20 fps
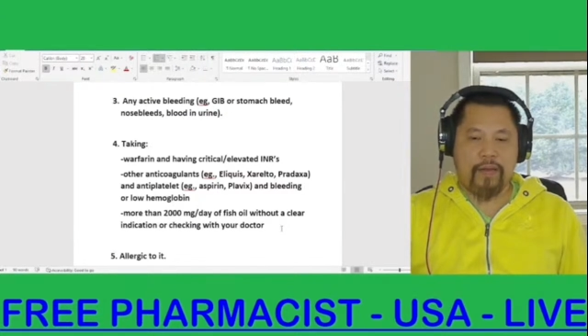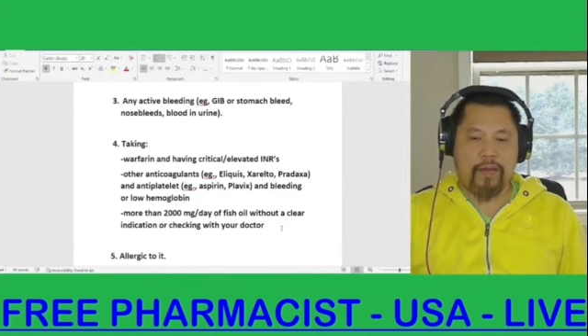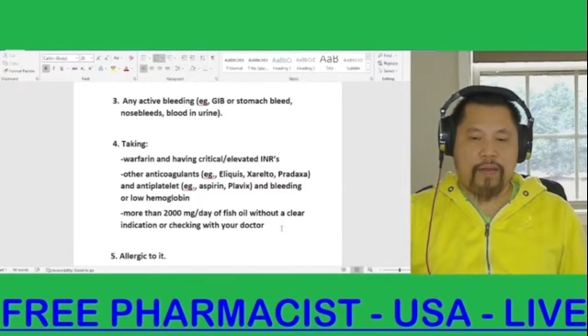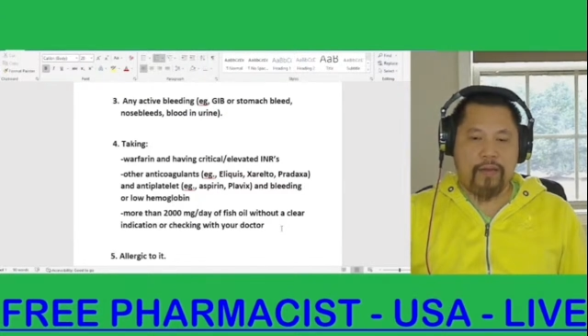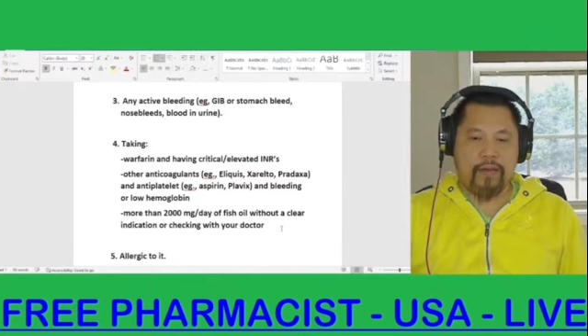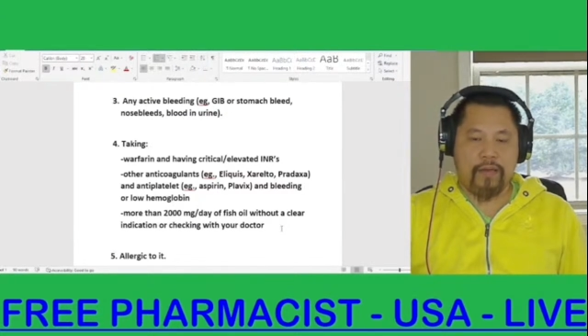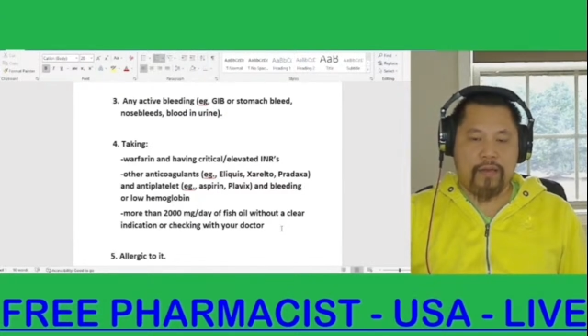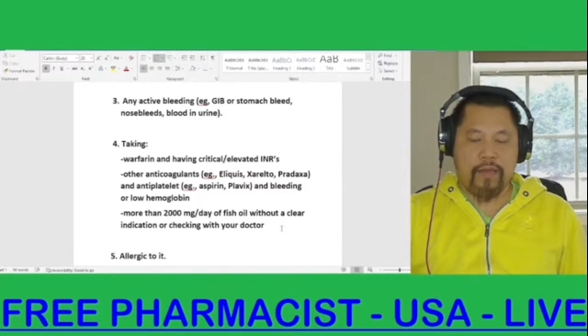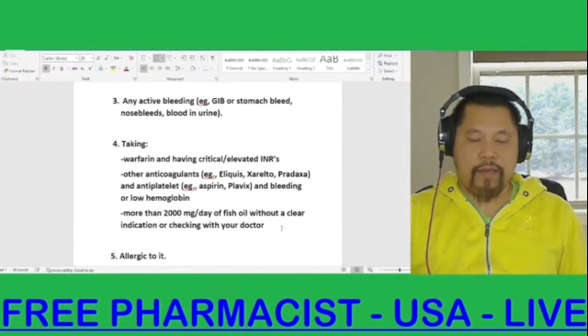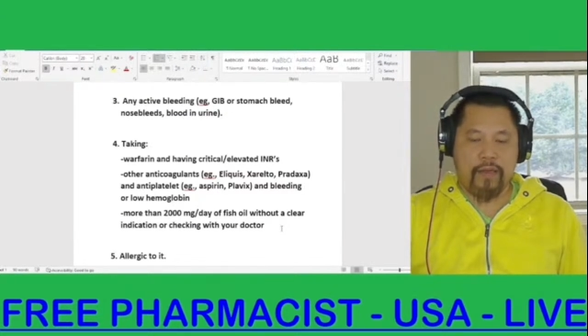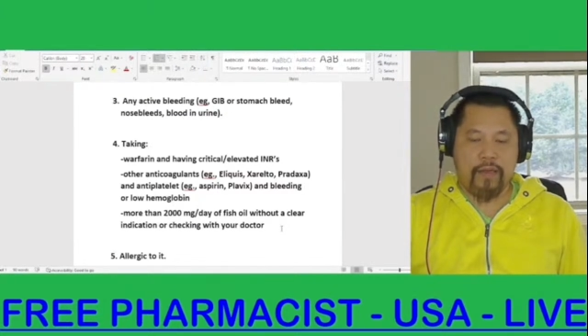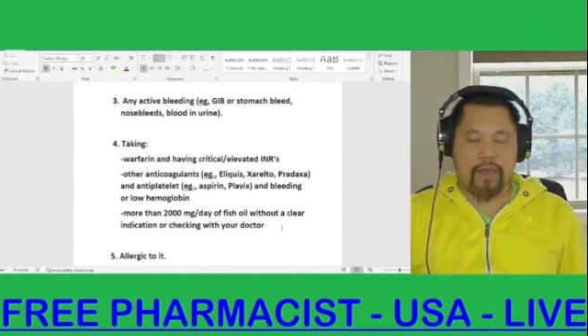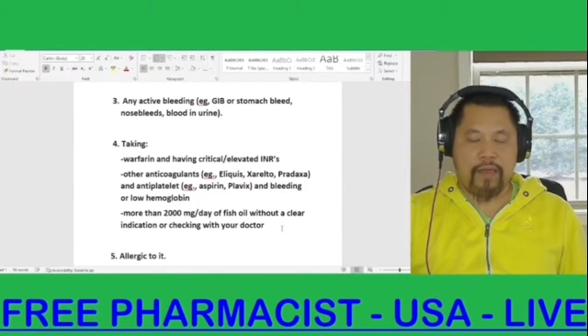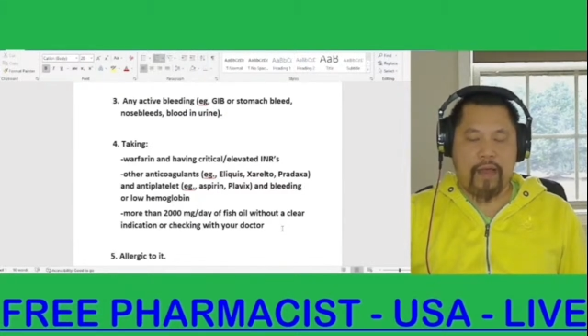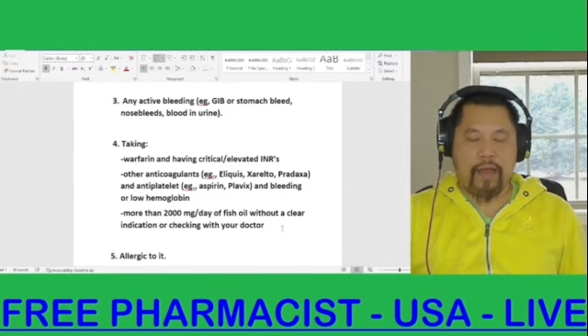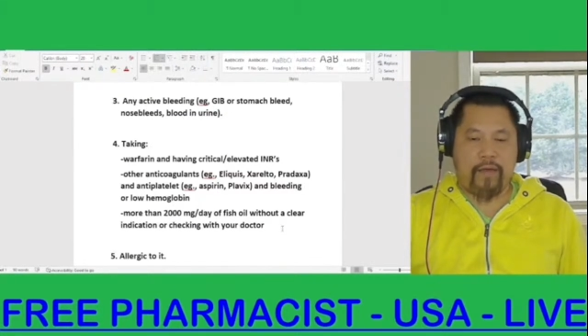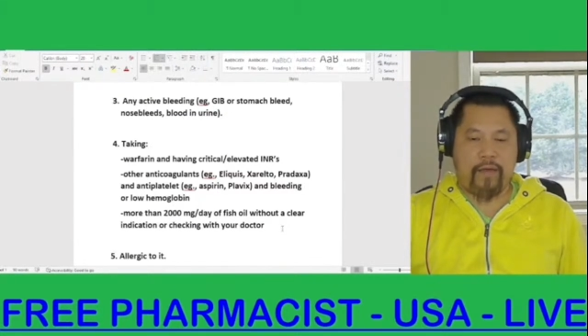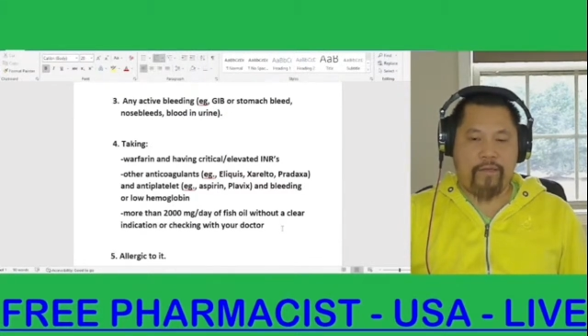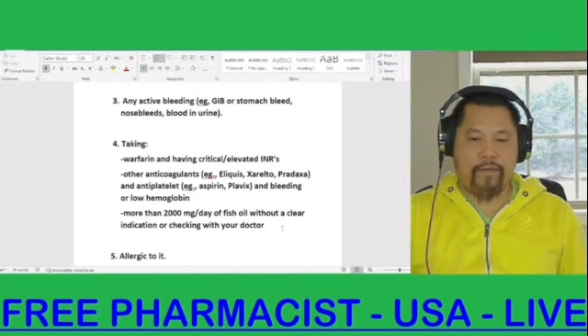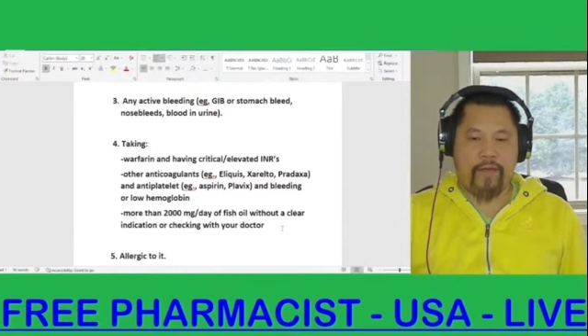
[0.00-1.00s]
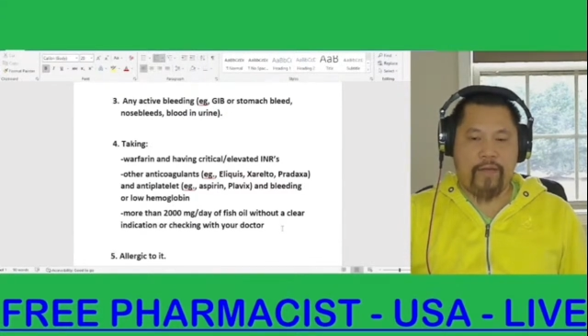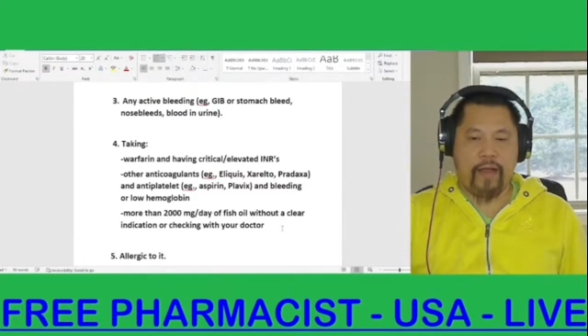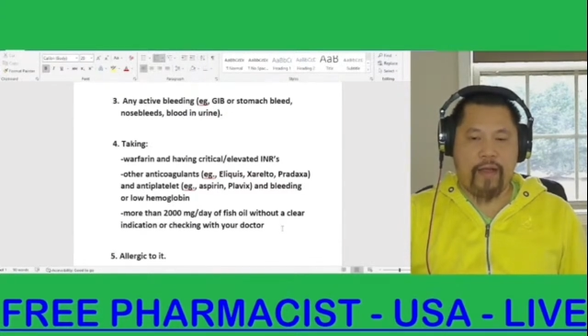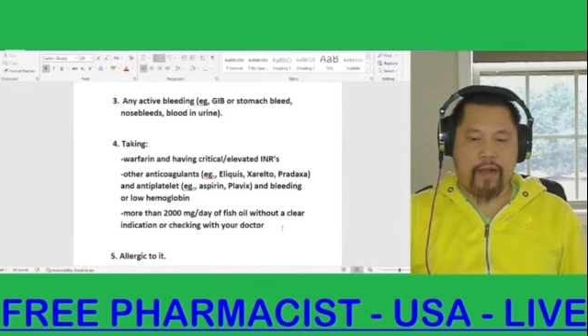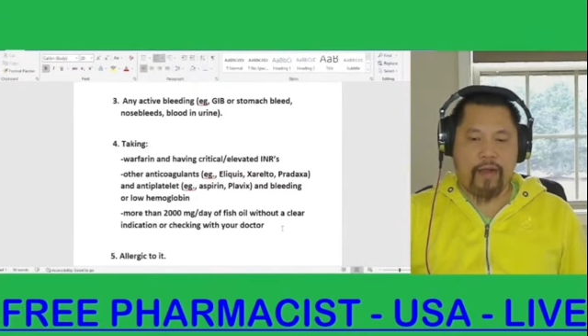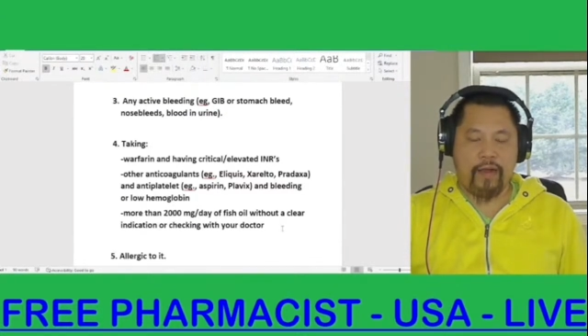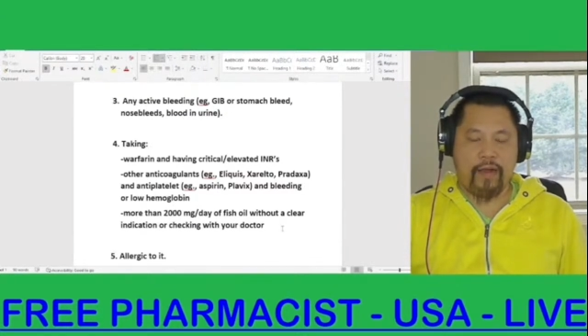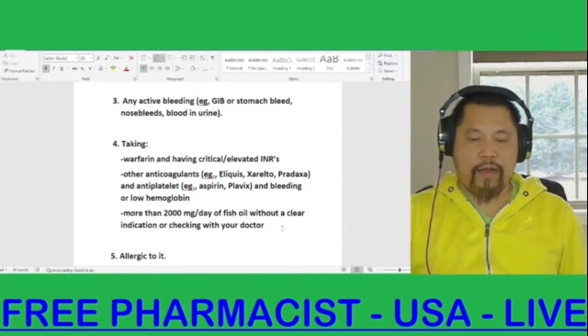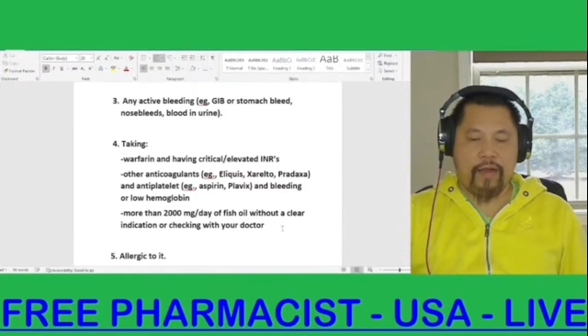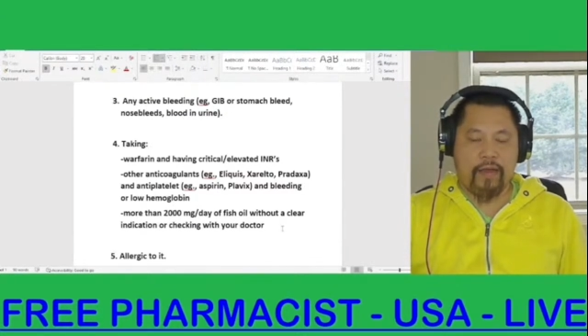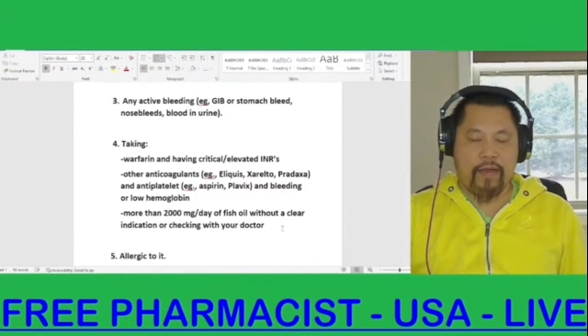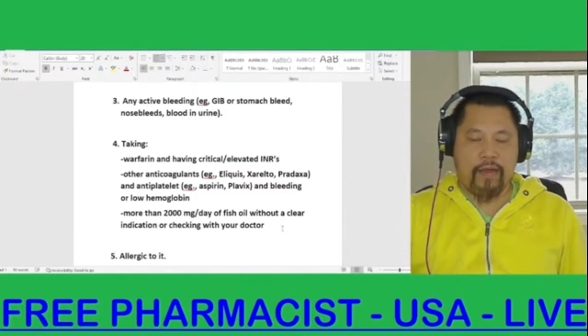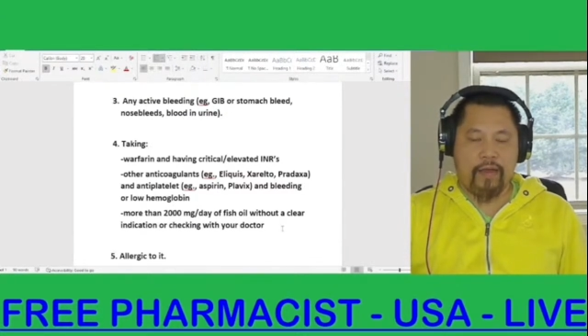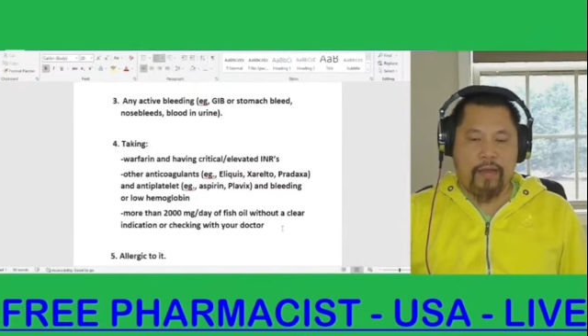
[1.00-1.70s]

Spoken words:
other side effects.